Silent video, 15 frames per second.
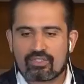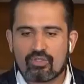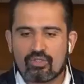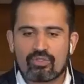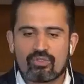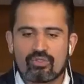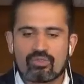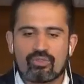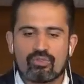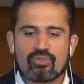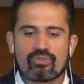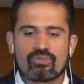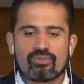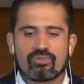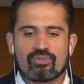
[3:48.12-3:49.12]
is good
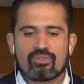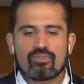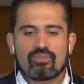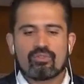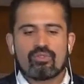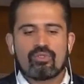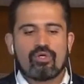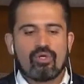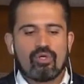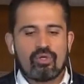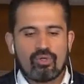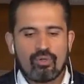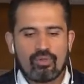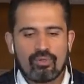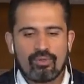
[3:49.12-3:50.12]
to to to
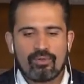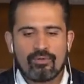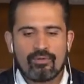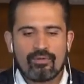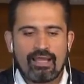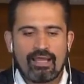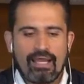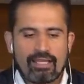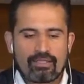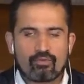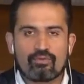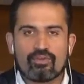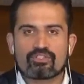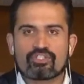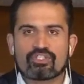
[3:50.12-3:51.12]
know and you
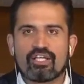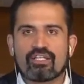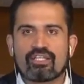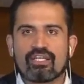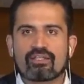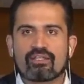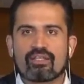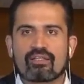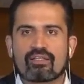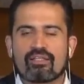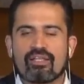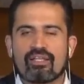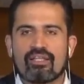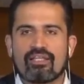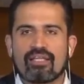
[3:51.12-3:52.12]
will share the, the,
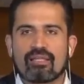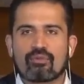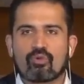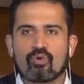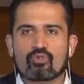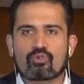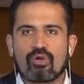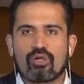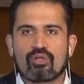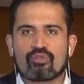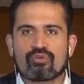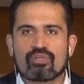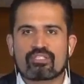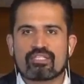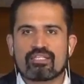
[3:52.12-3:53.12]
the, link and those who are
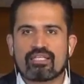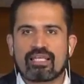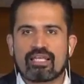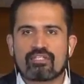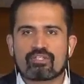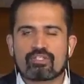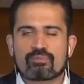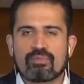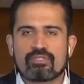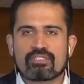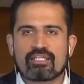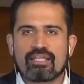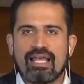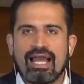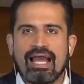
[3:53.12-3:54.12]
interested they can just
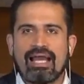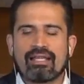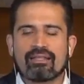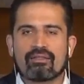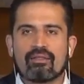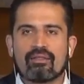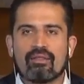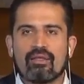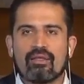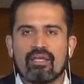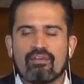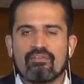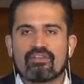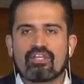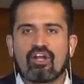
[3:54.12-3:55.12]
basically add
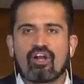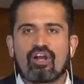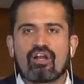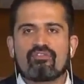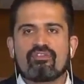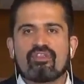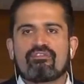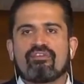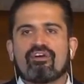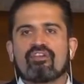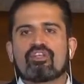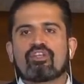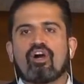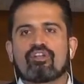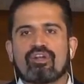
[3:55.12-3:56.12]
even there are, if they
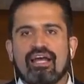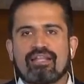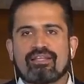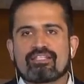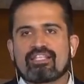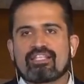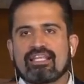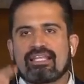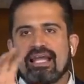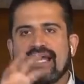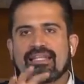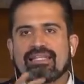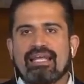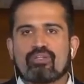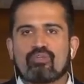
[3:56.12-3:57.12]
found the other atlas, they can
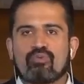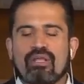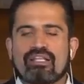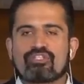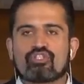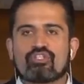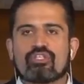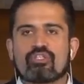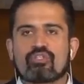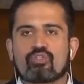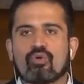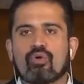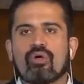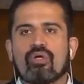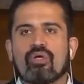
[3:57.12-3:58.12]
add that to that sheet.
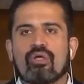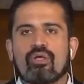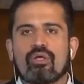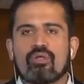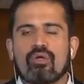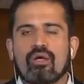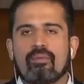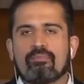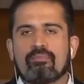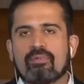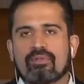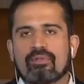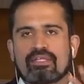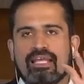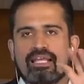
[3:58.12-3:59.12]
So uh,
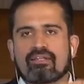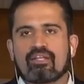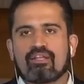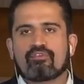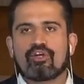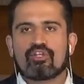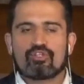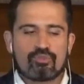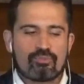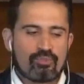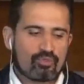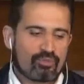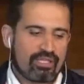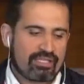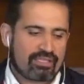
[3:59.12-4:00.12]
people can kind of
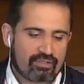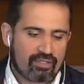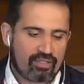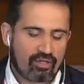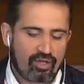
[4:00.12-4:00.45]
contribute to the, the,